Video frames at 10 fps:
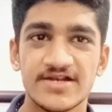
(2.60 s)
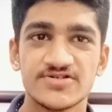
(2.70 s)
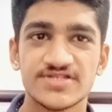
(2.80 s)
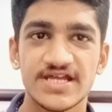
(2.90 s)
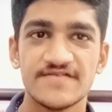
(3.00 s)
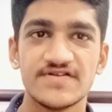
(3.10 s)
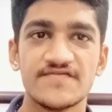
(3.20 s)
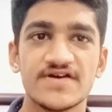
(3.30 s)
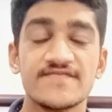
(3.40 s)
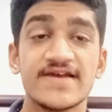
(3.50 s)
Hello there
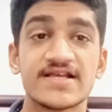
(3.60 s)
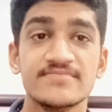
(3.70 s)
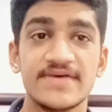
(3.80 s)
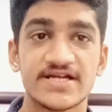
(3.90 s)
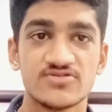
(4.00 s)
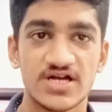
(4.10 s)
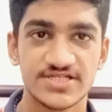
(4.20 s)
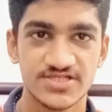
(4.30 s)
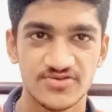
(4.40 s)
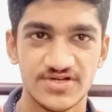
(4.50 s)
everyone, welcome back to
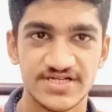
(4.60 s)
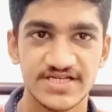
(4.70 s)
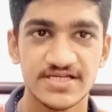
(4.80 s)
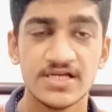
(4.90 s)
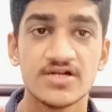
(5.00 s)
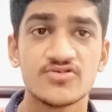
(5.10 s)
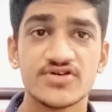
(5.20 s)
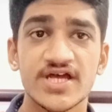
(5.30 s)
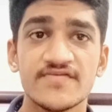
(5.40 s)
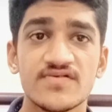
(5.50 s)
Ants Authority.
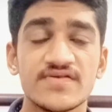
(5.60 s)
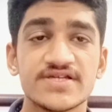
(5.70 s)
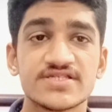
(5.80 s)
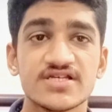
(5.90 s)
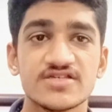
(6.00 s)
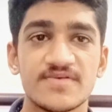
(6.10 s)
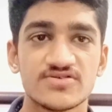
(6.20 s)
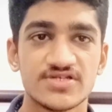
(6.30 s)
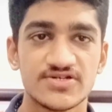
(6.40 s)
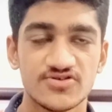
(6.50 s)
Today we will discuss
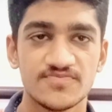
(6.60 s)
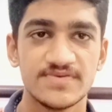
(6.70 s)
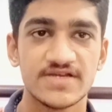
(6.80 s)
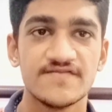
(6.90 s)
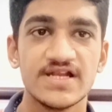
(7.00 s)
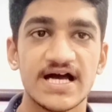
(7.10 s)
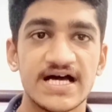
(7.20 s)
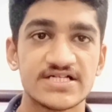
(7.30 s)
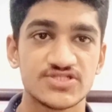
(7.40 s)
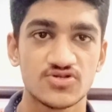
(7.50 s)
about the topic, will
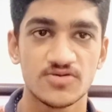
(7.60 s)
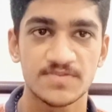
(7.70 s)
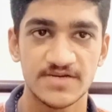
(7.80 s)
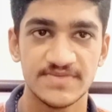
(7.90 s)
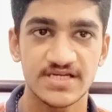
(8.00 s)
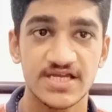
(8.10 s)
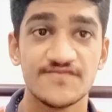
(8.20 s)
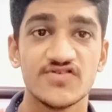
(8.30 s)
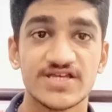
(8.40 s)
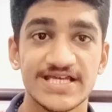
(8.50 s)
ants stop coming
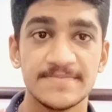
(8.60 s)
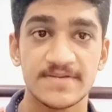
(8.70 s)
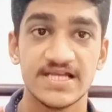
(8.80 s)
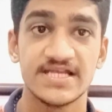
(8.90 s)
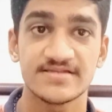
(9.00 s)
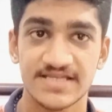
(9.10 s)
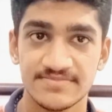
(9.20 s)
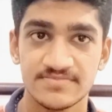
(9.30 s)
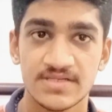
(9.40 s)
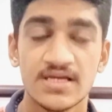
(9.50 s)
if we keep killing
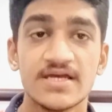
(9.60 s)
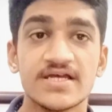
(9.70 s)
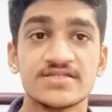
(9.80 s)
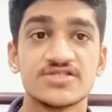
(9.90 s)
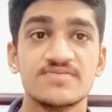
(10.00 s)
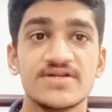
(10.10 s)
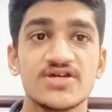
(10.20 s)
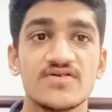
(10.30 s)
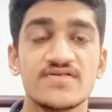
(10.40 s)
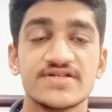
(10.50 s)
them? In this
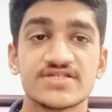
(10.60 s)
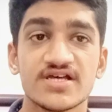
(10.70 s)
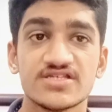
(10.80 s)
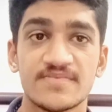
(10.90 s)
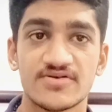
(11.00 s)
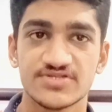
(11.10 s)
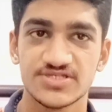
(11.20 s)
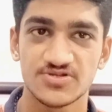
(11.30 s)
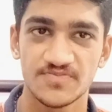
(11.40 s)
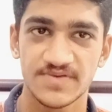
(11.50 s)
video we will discuss about
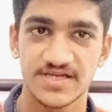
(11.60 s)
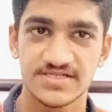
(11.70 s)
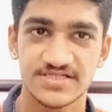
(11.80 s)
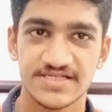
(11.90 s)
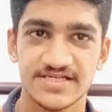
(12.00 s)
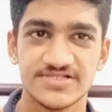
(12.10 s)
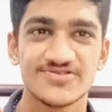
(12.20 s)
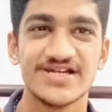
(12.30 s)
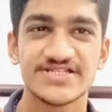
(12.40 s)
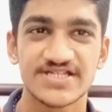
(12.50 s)
this topic in detail,
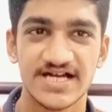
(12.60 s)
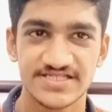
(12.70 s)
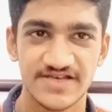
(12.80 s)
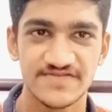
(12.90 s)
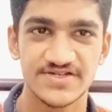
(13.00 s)
so let's start the